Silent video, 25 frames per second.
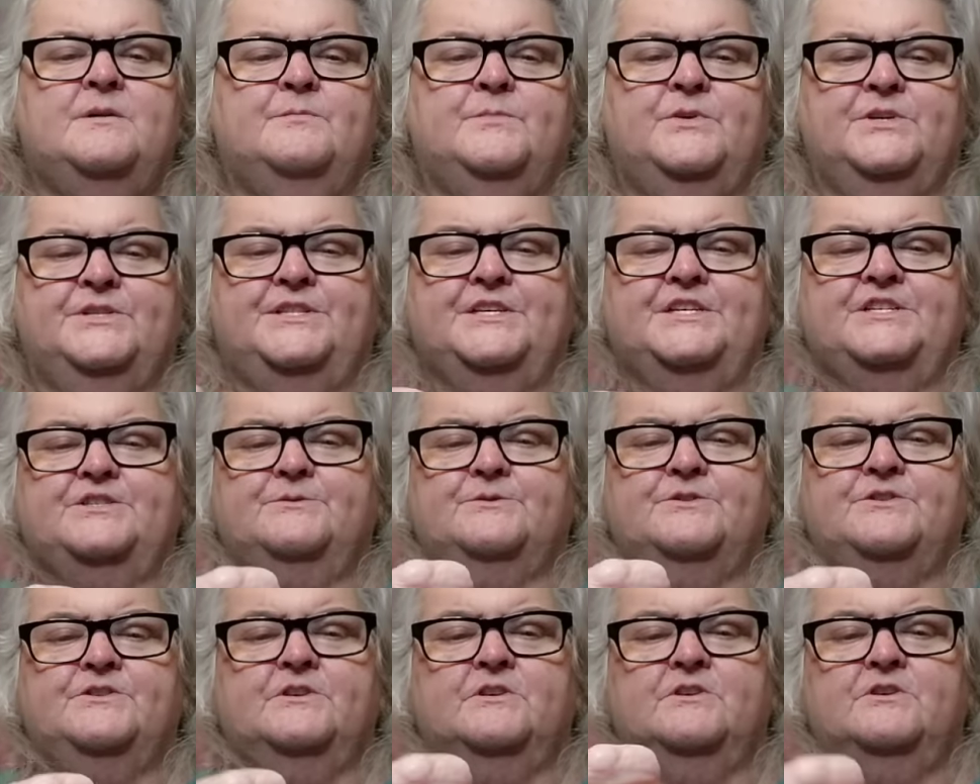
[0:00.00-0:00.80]
but this
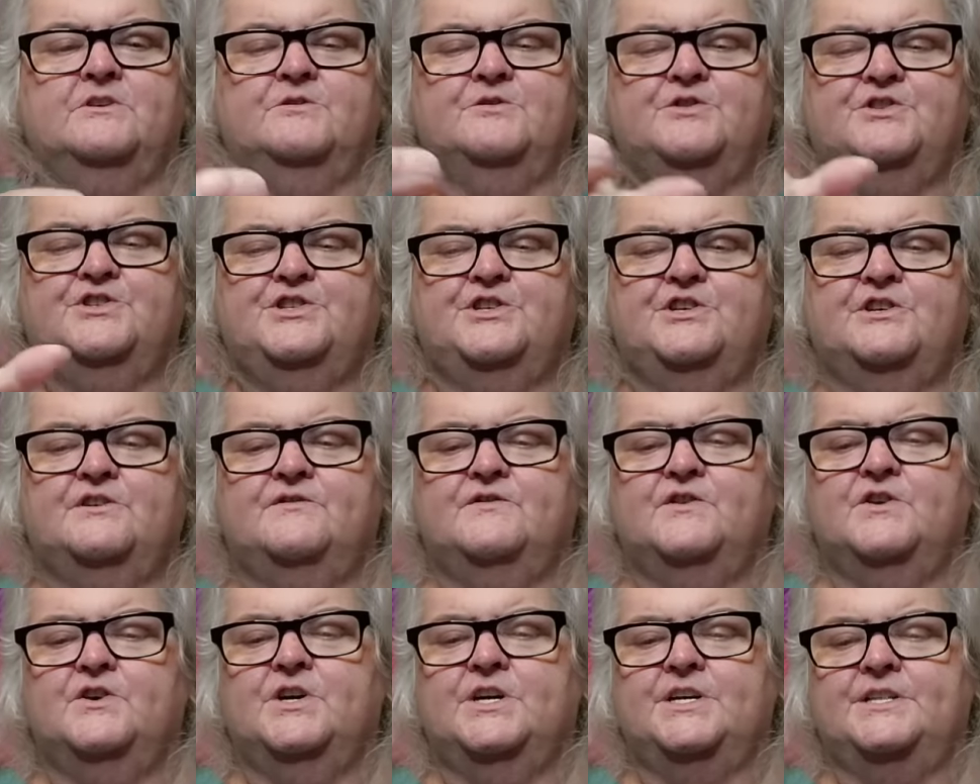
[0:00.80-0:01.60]
one's a little
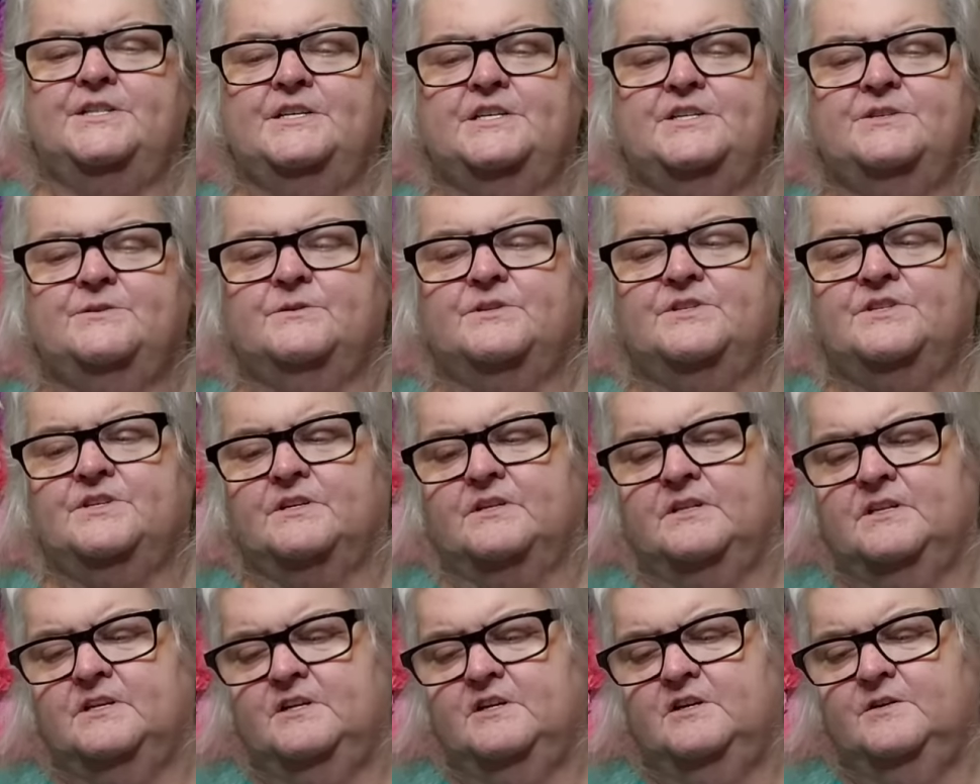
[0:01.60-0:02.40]
silver, and this one's a
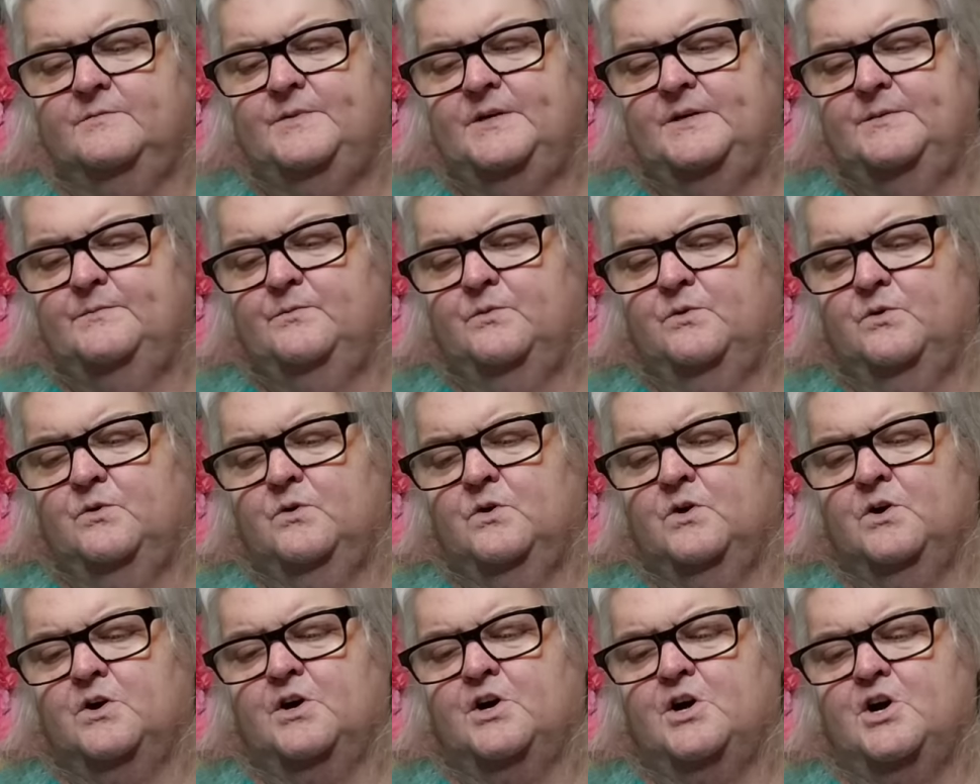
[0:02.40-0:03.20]
little bit
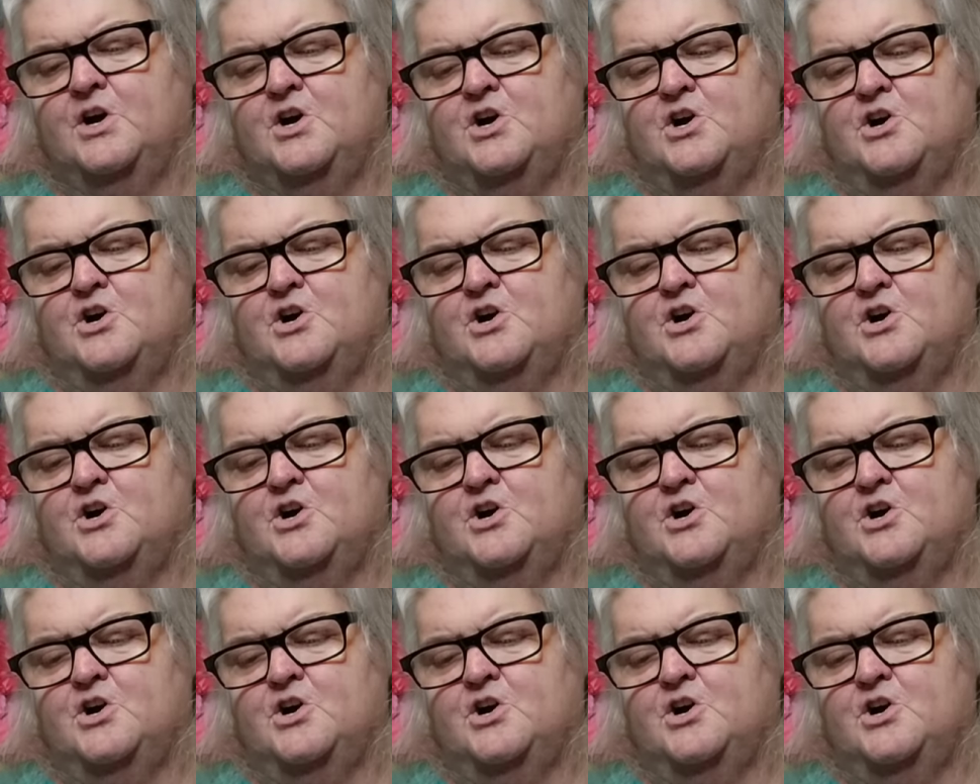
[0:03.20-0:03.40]
more